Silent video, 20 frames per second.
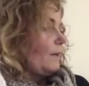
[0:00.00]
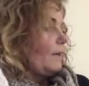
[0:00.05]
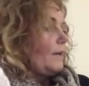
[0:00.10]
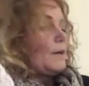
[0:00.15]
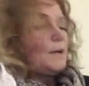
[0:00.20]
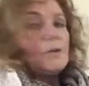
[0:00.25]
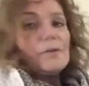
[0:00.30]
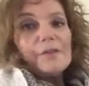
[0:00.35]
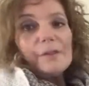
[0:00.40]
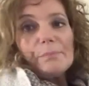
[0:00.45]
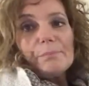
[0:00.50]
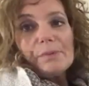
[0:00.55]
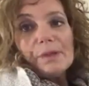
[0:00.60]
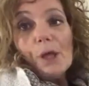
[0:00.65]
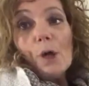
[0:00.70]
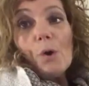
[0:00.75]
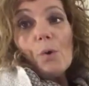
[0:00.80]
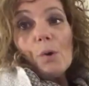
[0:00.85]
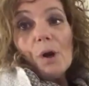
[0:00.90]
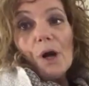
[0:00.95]
I don't know, the
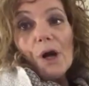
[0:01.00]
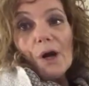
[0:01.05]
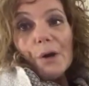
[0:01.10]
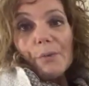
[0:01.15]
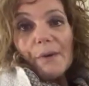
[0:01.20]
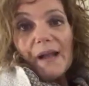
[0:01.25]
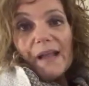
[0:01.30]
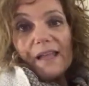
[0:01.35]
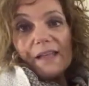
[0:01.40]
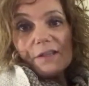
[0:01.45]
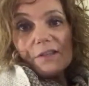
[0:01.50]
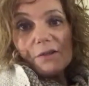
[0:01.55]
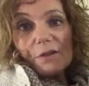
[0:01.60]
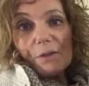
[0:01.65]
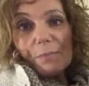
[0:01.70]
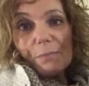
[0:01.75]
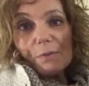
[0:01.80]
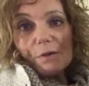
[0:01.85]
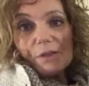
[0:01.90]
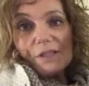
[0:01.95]
blower, right? So
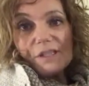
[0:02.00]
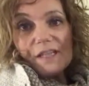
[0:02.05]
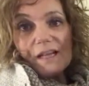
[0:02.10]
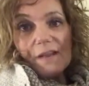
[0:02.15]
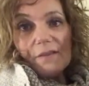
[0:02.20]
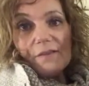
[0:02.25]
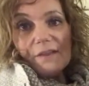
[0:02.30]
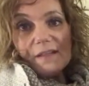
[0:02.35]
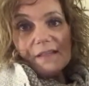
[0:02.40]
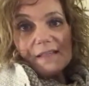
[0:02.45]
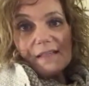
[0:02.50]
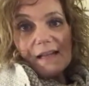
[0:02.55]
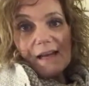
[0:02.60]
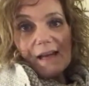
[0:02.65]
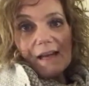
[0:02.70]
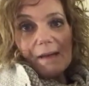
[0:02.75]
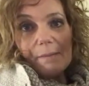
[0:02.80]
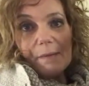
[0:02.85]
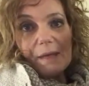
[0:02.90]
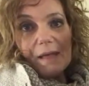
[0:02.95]
you push down this
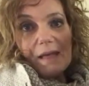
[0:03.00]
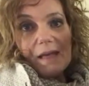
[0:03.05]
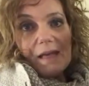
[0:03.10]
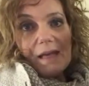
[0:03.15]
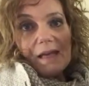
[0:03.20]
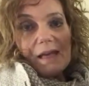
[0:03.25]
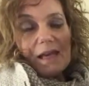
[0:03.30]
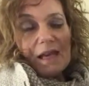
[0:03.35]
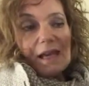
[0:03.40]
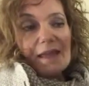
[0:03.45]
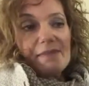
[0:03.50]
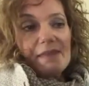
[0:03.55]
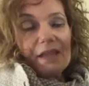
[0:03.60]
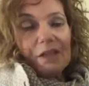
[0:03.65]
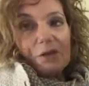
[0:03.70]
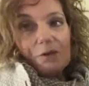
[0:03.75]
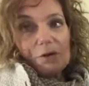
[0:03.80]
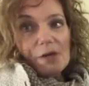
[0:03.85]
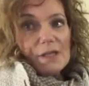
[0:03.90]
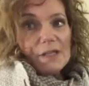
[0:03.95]
knob and
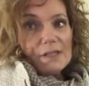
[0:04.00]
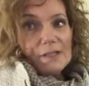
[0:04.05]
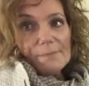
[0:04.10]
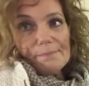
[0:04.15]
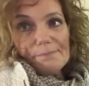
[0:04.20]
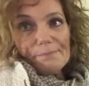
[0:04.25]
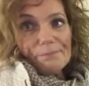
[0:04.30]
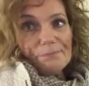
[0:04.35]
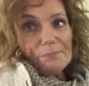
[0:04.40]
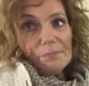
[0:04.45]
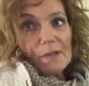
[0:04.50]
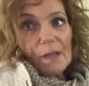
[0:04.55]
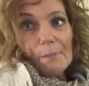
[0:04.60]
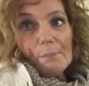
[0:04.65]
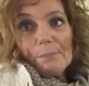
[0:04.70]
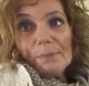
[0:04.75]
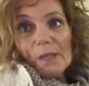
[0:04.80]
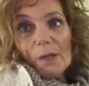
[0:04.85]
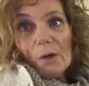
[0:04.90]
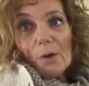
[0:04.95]
then you can
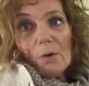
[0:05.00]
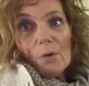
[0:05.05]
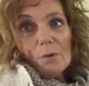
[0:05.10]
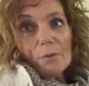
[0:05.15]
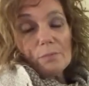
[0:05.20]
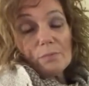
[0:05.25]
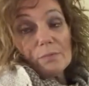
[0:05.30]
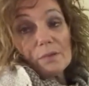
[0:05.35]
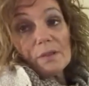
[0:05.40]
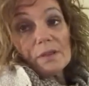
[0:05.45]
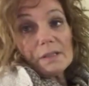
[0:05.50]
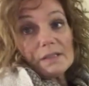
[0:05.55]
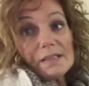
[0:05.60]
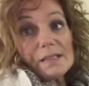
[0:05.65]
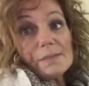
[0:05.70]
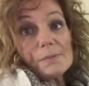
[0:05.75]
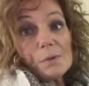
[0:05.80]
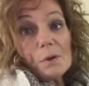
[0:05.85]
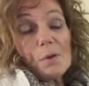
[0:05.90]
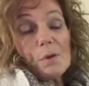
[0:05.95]
blow,
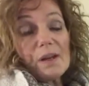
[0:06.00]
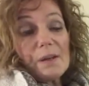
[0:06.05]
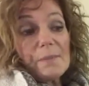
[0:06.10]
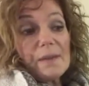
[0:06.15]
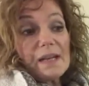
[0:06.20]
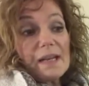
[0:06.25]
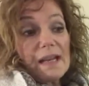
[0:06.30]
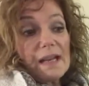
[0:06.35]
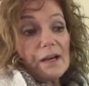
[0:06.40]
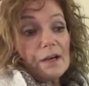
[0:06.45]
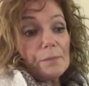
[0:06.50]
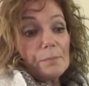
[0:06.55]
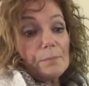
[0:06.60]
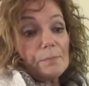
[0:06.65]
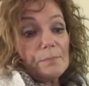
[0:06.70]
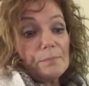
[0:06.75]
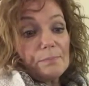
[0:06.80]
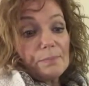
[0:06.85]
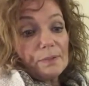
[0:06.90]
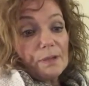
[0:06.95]
it's quite a bit of air,
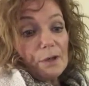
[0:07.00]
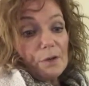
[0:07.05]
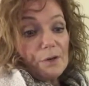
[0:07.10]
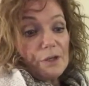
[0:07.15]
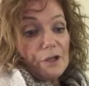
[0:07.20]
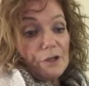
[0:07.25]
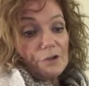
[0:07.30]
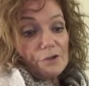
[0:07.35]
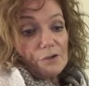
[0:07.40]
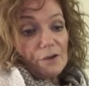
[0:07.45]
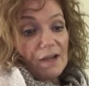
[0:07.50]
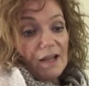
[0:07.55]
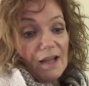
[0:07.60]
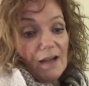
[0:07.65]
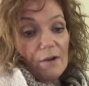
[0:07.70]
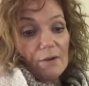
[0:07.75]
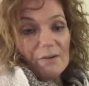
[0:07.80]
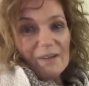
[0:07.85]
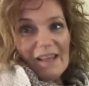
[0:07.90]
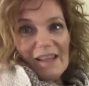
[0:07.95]
blow your truck
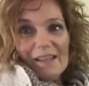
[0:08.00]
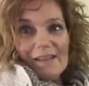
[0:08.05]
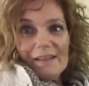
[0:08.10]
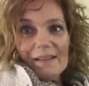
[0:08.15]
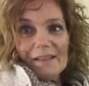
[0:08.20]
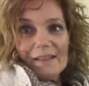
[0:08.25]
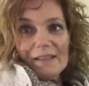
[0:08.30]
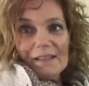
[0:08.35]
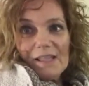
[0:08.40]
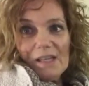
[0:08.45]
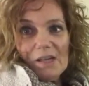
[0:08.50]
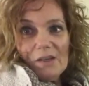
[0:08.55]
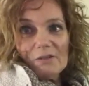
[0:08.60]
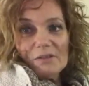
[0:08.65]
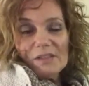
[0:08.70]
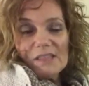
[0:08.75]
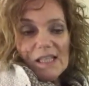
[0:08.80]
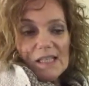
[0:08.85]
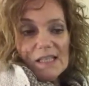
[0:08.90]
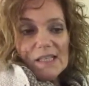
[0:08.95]
out, like, you
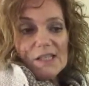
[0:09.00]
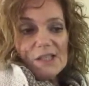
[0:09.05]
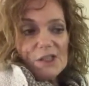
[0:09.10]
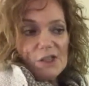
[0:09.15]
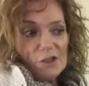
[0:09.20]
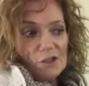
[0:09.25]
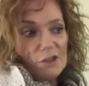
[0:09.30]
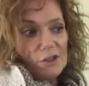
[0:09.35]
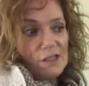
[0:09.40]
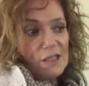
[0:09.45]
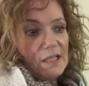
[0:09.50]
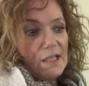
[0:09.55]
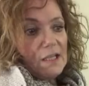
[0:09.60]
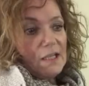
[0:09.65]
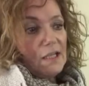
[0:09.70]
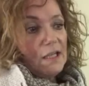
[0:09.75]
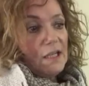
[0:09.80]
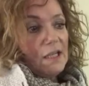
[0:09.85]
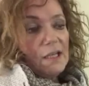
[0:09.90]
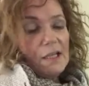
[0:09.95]
know, dust, dirt,
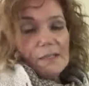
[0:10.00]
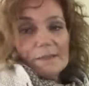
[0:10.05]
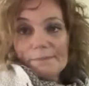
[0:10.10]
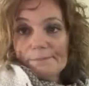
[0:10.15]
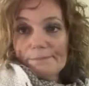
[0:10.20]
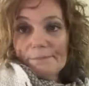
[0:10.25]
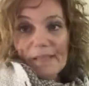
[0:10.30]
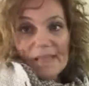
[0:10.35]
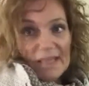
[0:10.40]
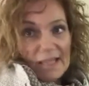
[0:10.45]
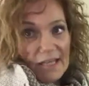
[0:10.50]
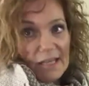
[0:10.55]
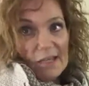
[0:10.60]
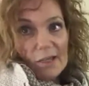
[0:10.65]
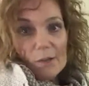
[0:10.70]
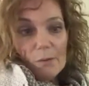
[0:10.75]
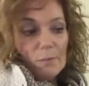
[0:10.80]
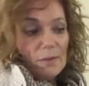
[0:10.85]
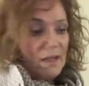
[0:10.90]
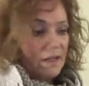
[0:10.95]
pet
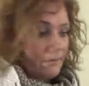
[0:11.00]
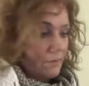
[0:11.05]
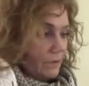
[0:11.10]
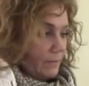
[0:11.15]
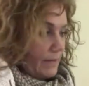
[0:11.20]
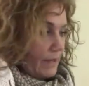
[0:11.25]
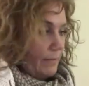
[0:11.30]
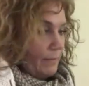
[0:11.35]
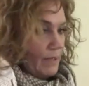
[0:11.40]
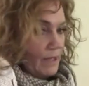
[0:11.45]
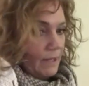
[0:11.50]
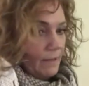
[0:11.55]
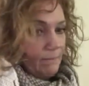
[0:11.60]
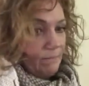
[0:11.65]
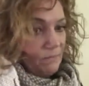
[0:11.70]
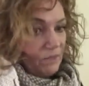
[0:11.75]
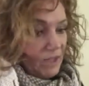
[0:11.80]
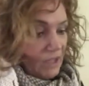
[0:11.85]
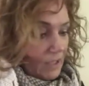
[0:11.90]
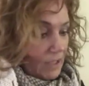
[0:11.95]
hair, whatever it may be.
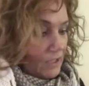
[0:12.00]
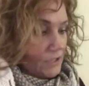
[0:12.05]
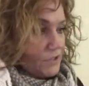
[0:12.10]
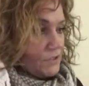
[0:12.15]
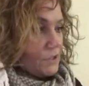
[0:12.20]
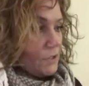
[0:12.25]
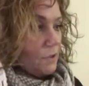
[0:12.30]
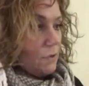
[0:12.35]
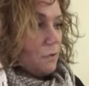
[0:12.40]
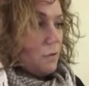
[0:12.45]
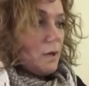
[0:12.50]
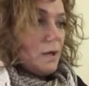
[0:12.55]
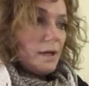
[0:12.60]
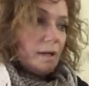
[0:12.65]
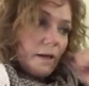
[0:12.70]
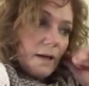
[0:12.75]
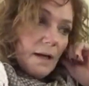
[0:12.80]
So,